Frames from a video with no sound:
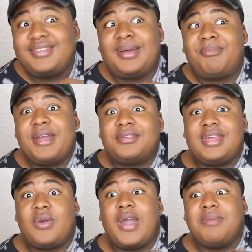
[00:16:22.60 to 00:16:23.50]
I'd rather
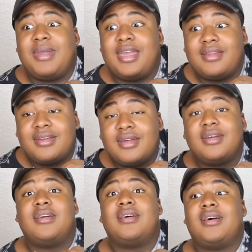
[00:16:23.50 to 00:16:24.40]
date white men
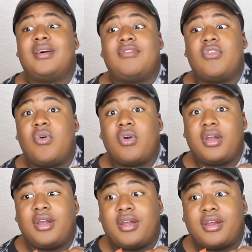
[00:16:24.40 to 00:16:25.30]

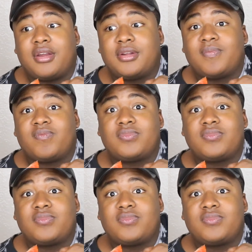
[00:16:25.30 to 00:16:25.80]
for